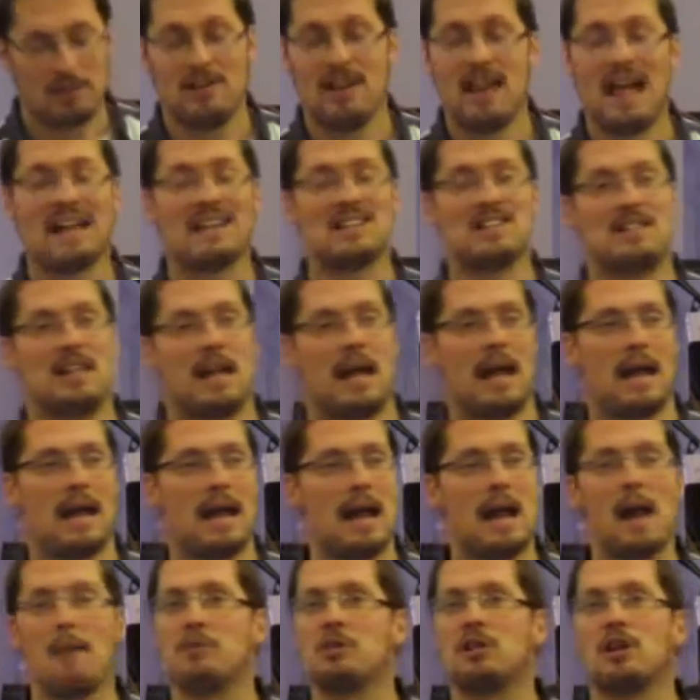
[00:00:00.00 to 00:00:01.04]
the next
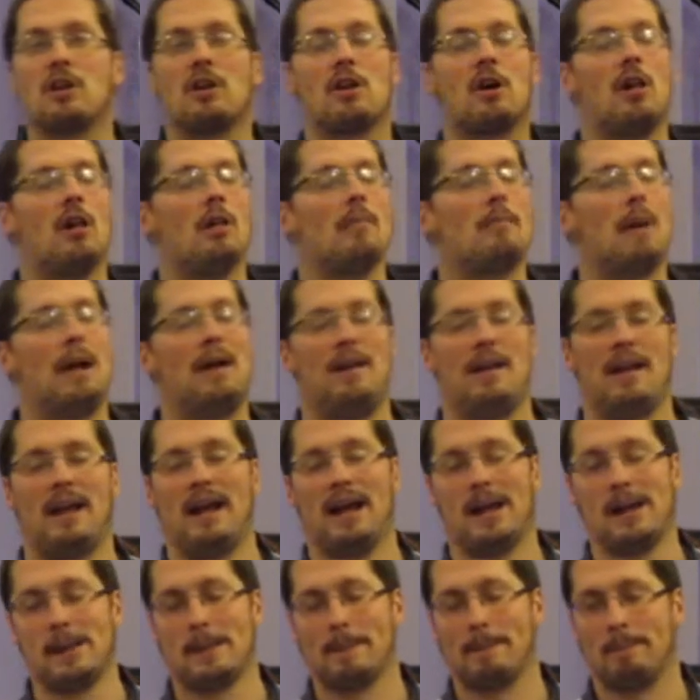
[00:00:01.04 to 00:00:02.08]
day, and I'm just going to call it
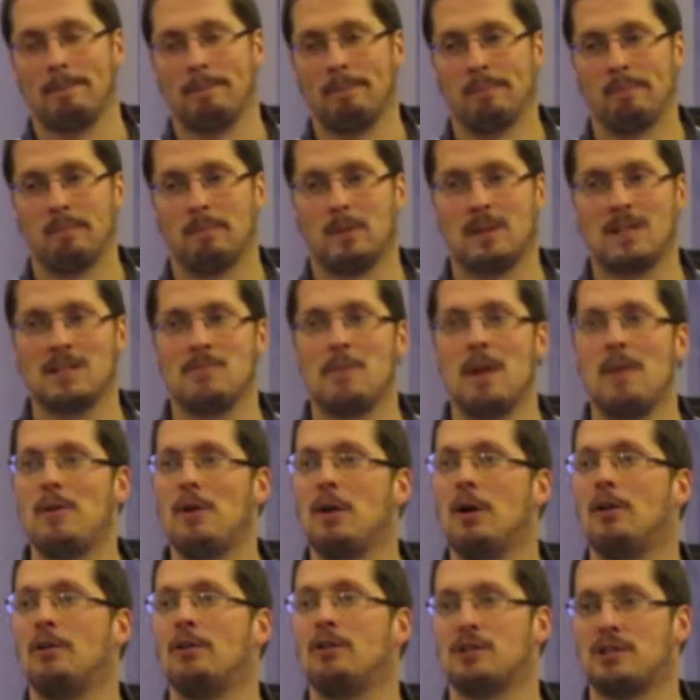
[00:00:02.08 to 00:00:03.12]
Monday, because
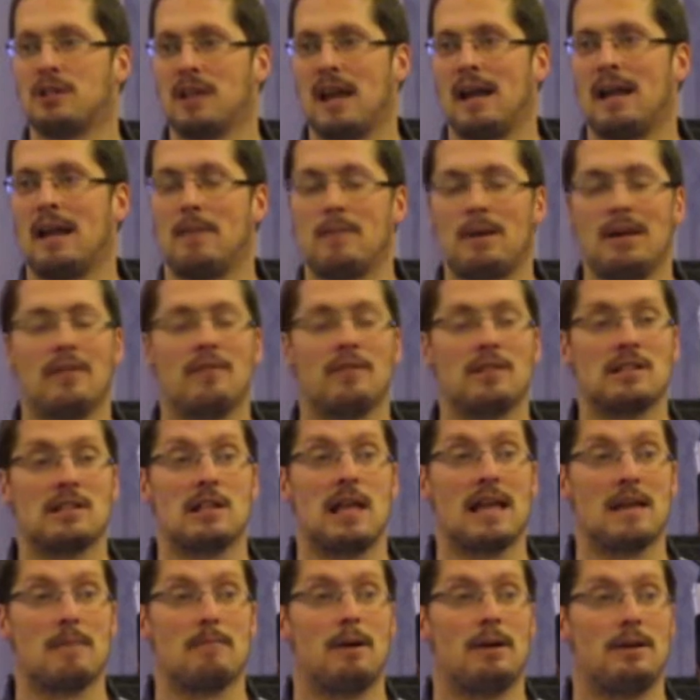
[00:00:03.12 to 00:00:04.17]
maybe you'll understand. How many of
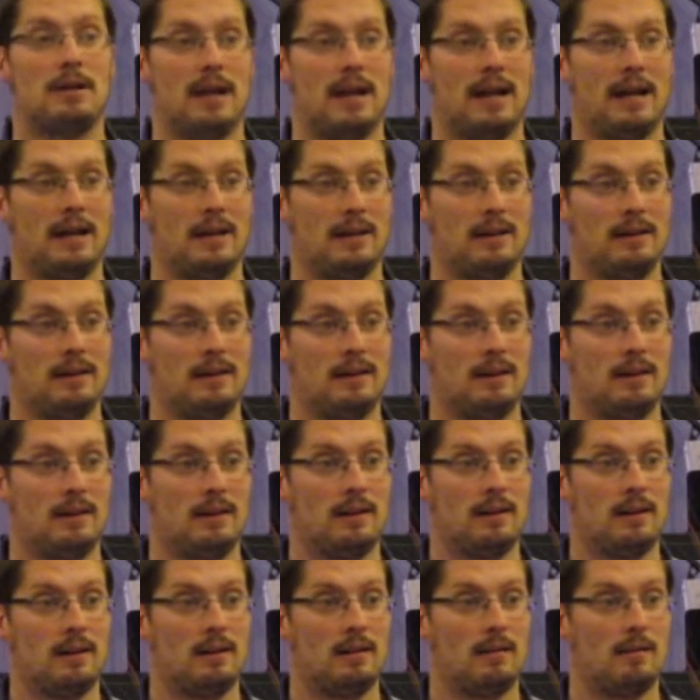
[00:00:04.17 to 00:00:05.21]
us like Monday,
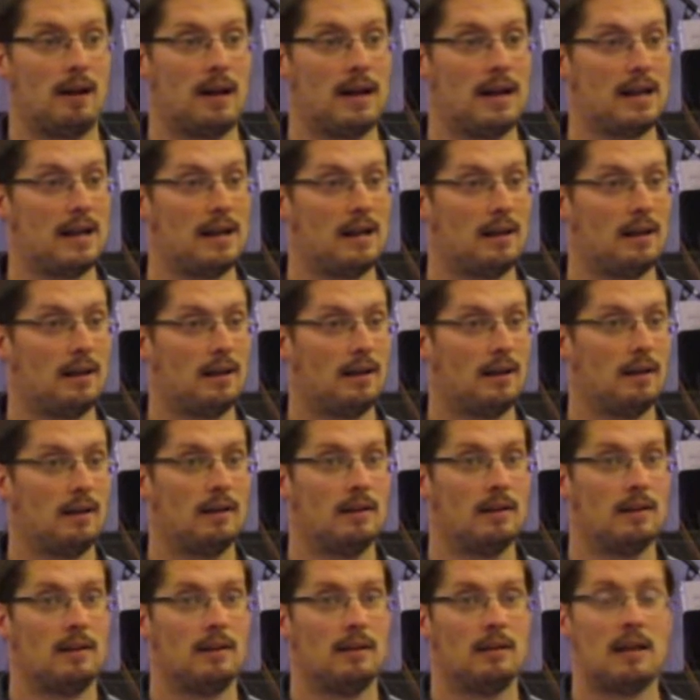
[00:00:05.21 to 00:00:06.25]
right?
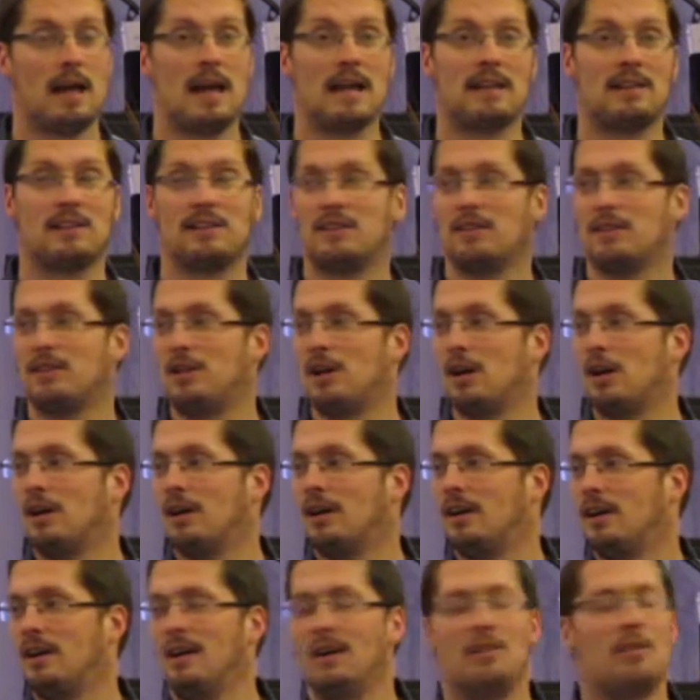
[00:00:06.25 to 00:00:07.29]
Like,
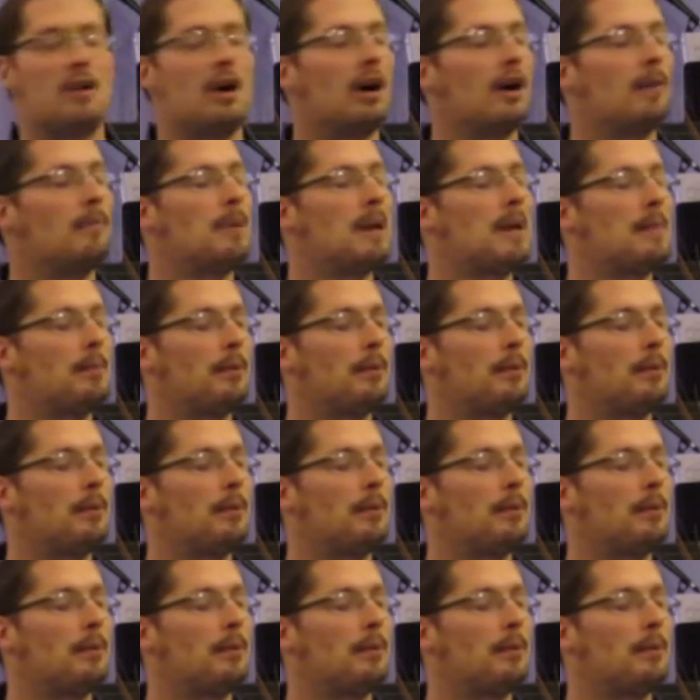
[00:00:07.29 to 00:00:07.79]
there are